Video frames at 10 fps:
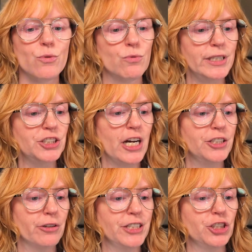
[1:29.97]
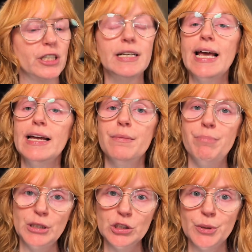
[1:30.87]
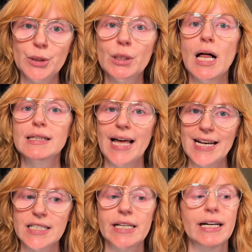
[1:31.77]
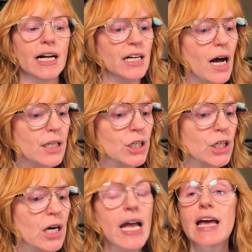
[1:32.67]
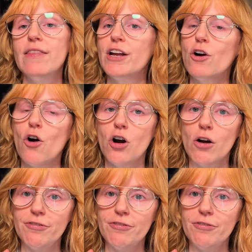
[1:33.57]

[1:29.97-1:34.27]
rich hydration and buildable, lasting color. There are